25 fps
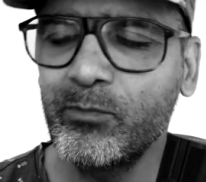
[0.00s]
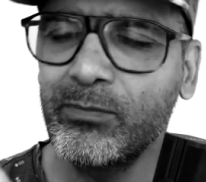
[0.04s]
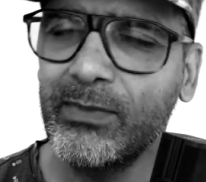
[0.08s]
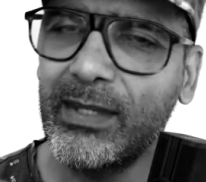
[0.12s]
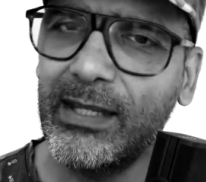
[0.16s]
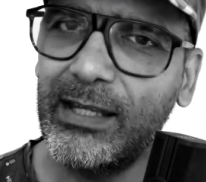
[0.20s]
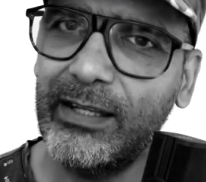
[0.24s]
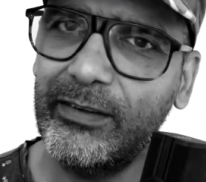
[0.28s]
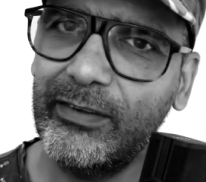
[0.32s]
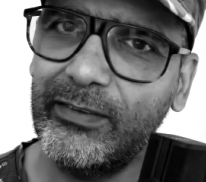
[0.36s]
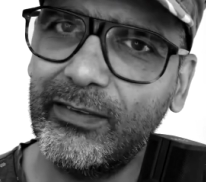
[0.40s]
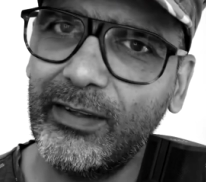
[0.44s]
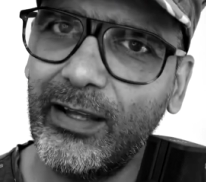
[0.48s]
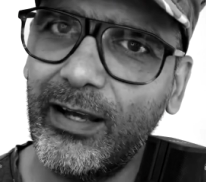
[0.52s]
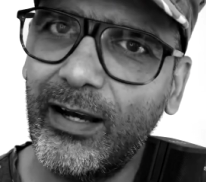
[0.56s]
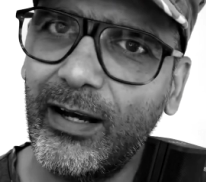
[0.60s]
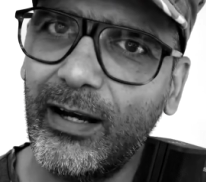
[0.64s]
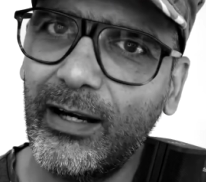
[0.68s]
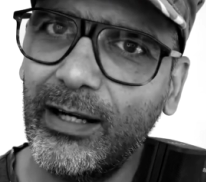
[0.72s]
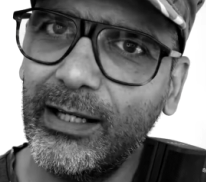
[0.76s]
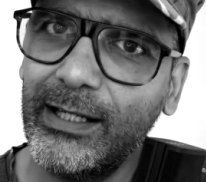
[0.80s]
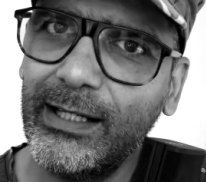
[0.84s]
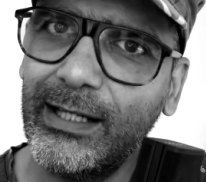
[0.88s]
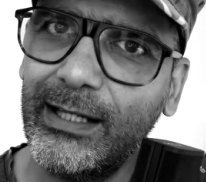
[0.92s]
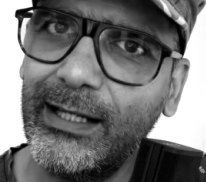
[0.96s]
is that
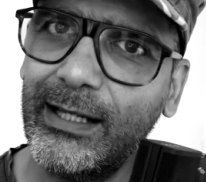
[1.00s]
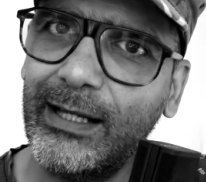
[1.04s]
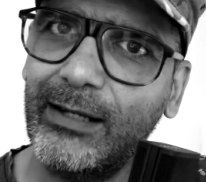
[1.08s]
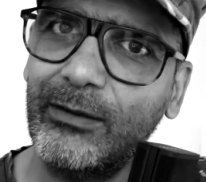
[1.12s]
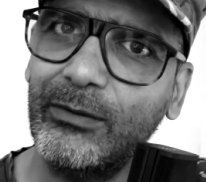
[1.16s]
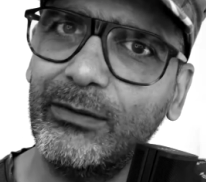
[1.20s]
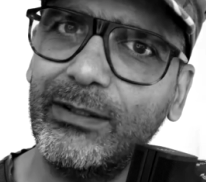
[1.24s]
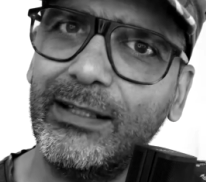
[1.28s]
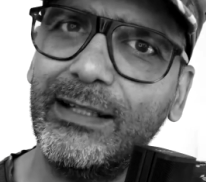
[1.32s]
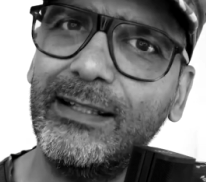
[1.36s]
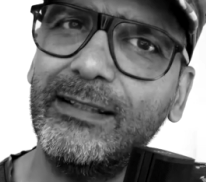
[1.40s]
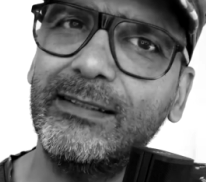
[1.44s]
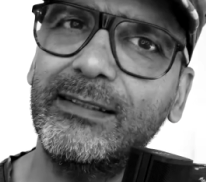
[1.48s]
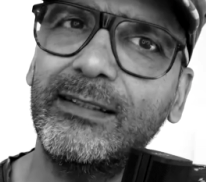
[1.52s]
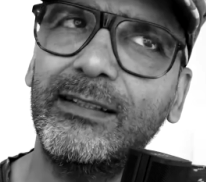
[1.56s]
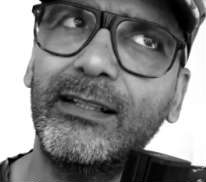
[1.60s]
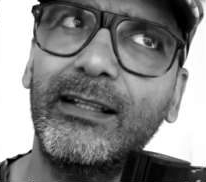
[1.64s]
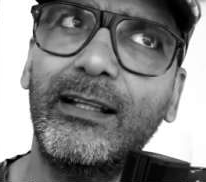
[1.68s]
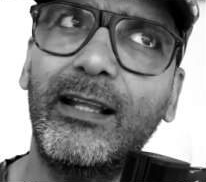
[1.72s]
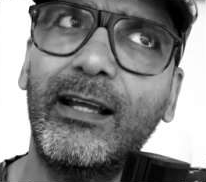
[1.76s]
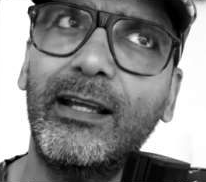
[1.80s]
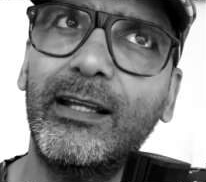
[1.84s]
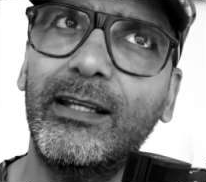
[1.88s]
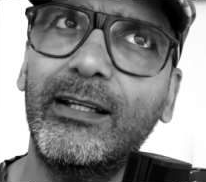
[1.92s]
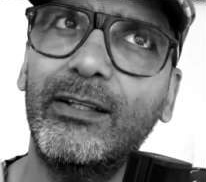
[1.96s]
iCloud isn't
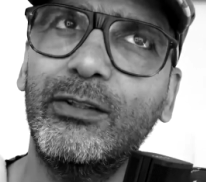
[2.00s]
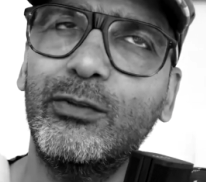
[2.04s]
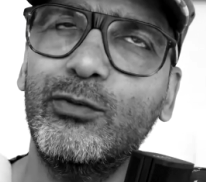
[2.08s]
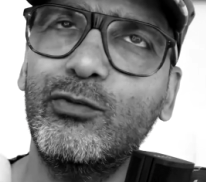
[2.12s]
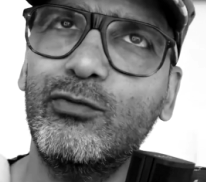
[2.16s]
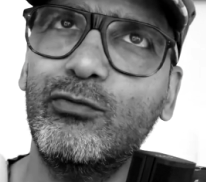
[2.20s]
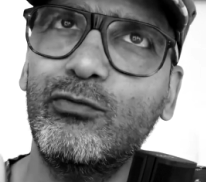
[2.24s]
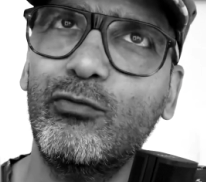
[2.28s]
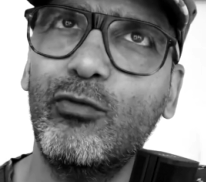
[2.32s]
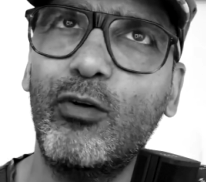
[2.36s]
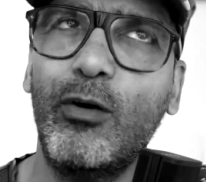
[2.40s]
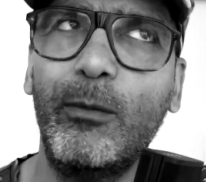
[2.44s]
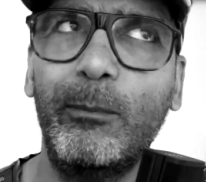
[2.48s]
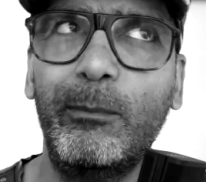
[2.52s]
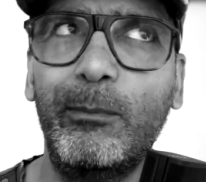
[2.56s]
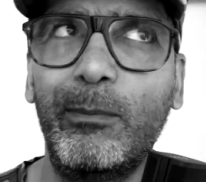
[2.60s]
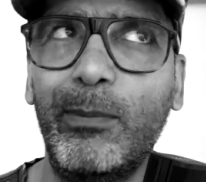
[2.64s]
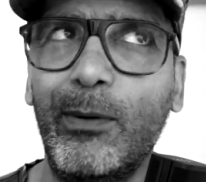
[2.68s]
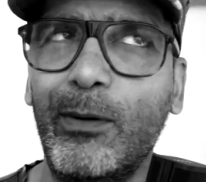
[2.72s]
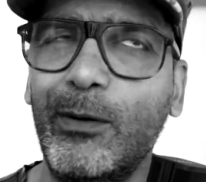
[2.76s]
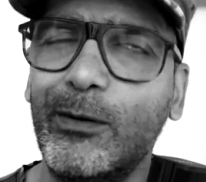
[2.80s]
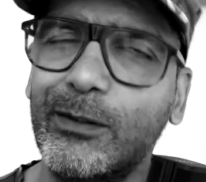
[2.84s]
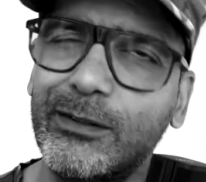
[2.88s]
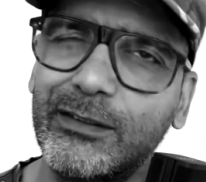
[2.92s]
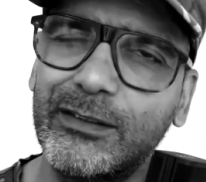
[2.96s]
like a
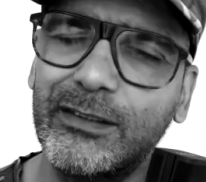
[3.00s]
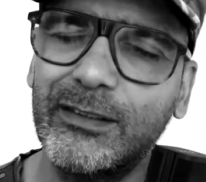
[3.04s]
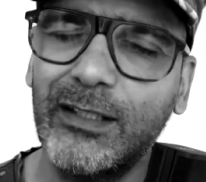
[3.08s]
Dropbox